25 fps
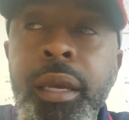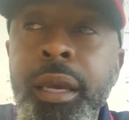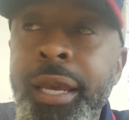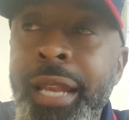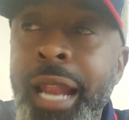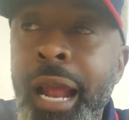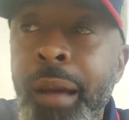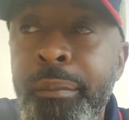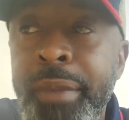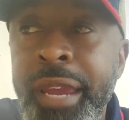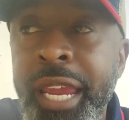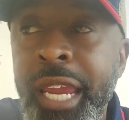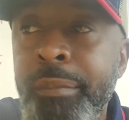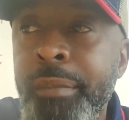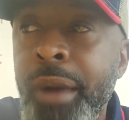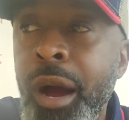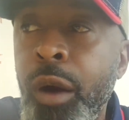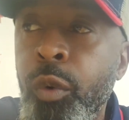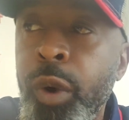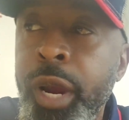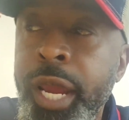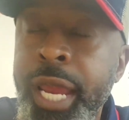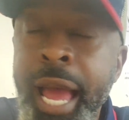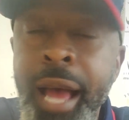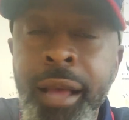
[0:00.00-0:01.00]
And I made my
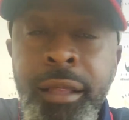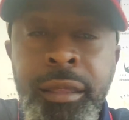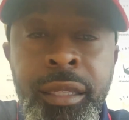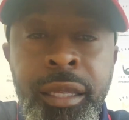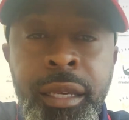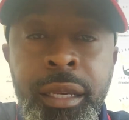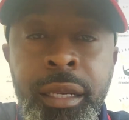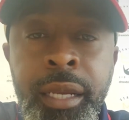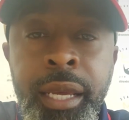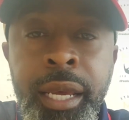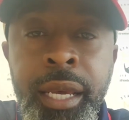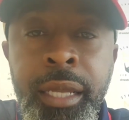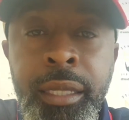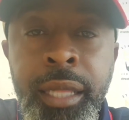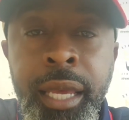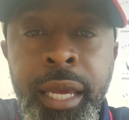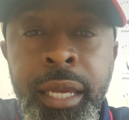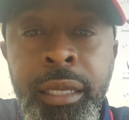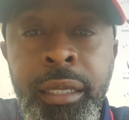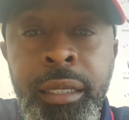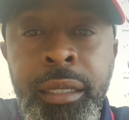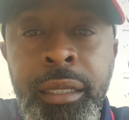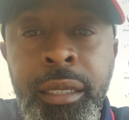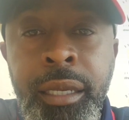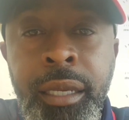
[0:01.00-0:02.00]
way out there to
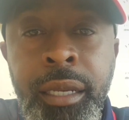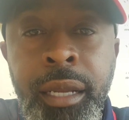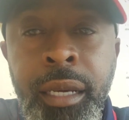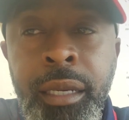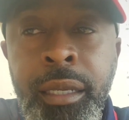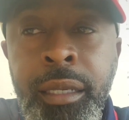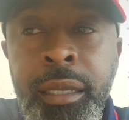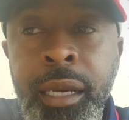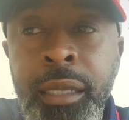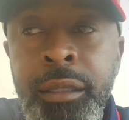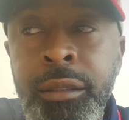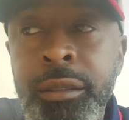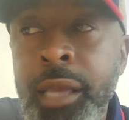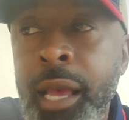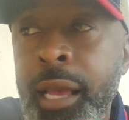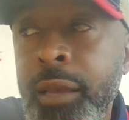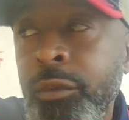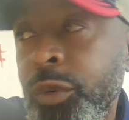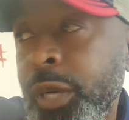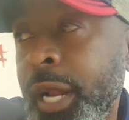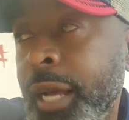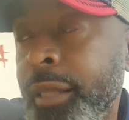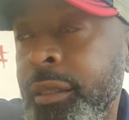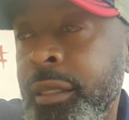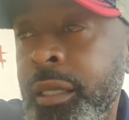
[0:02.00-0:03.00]
LA, and uh, I
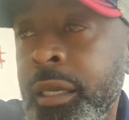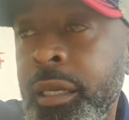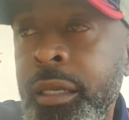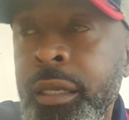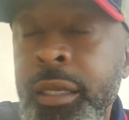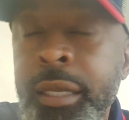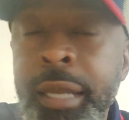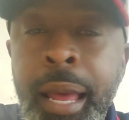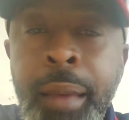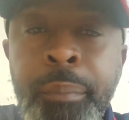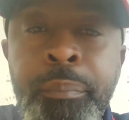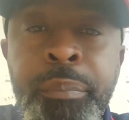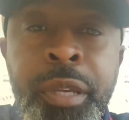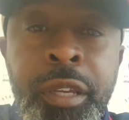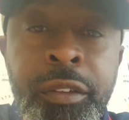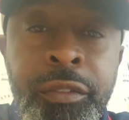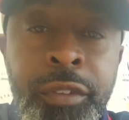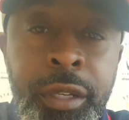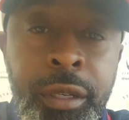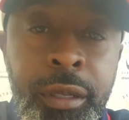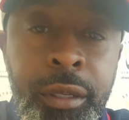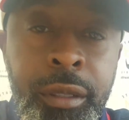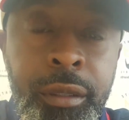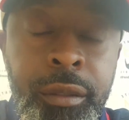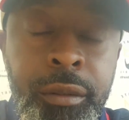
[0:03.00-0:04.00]
went out there and I
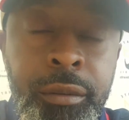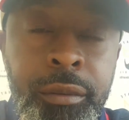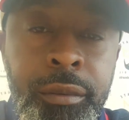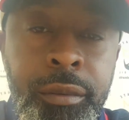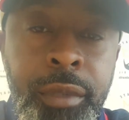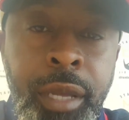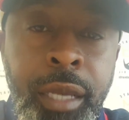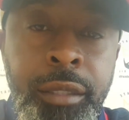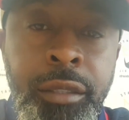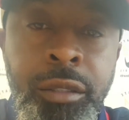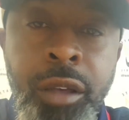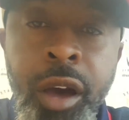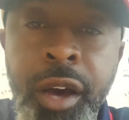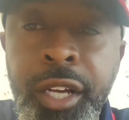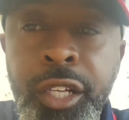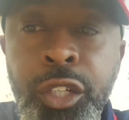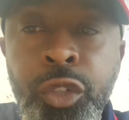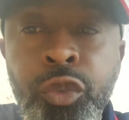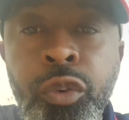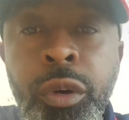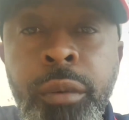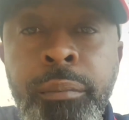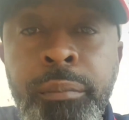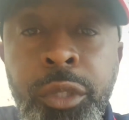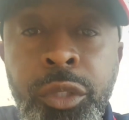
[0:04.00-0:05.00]
pivoted. I started
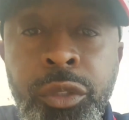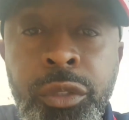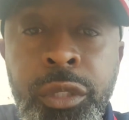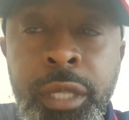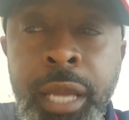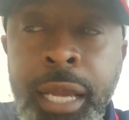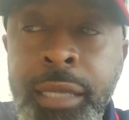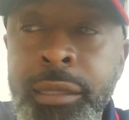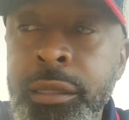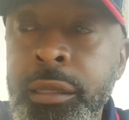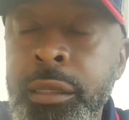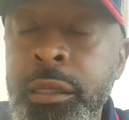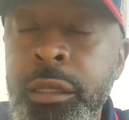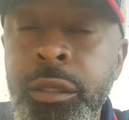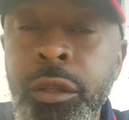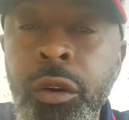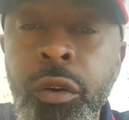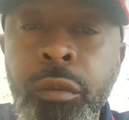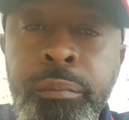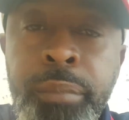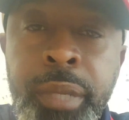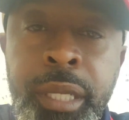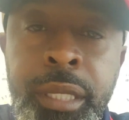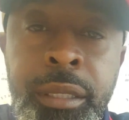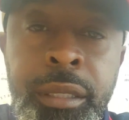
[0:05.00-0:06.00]
doing music. I stood
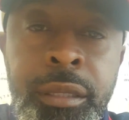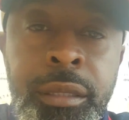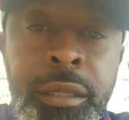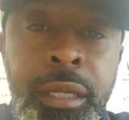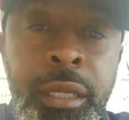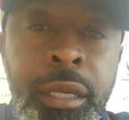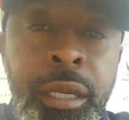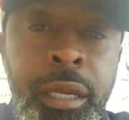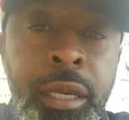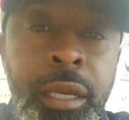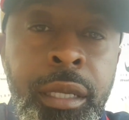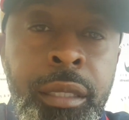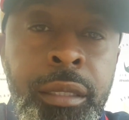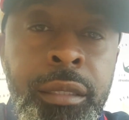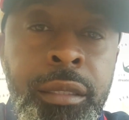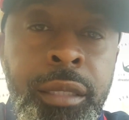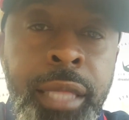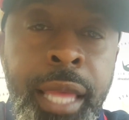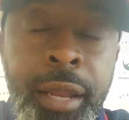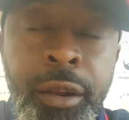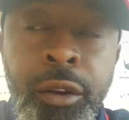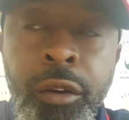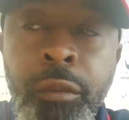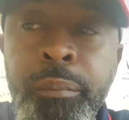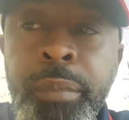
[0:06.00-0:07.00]
on business,
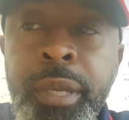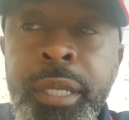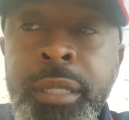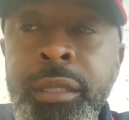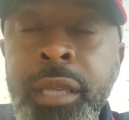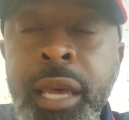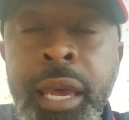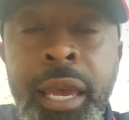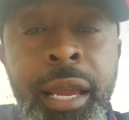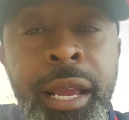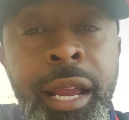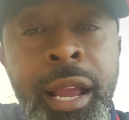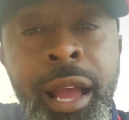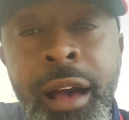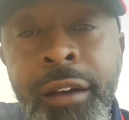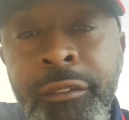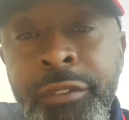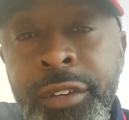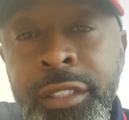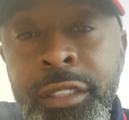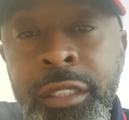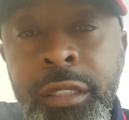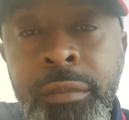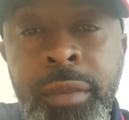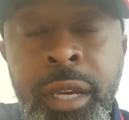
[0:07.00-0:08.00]
standing on business. I had
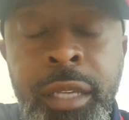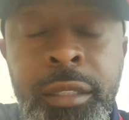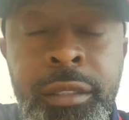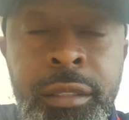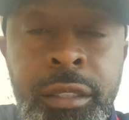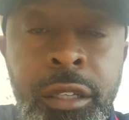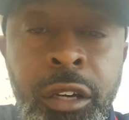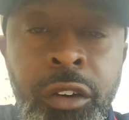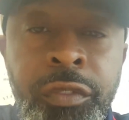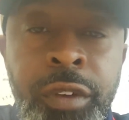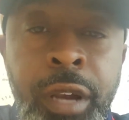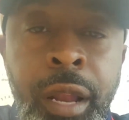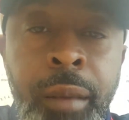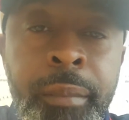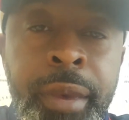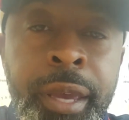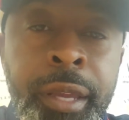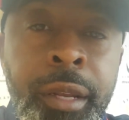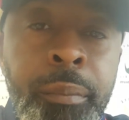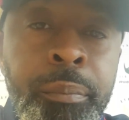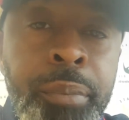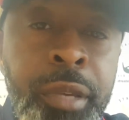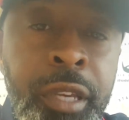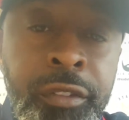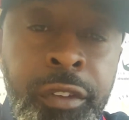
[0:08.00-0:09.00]
confidence in myself, and I
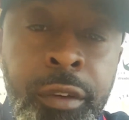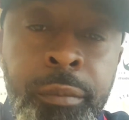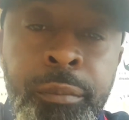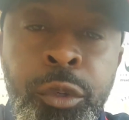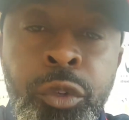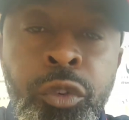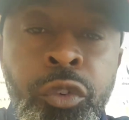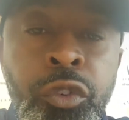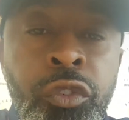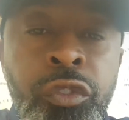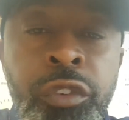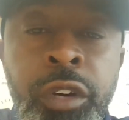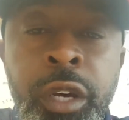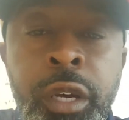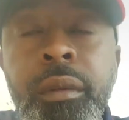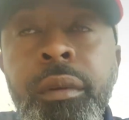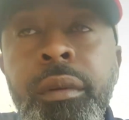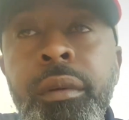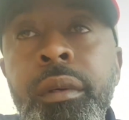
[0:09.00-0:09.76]
made a pivot move.